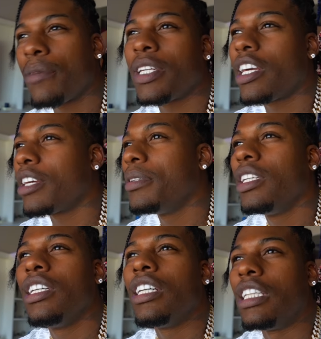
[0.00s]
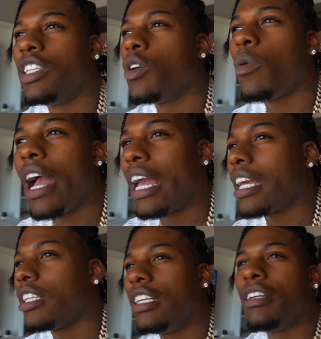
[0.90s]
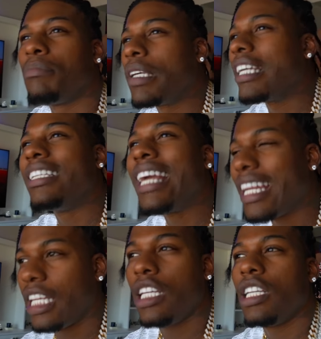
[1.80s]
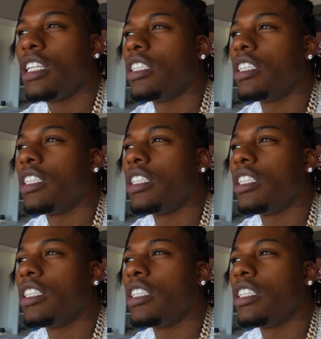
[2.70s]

Eminem, Lil Wayne, P Diddy,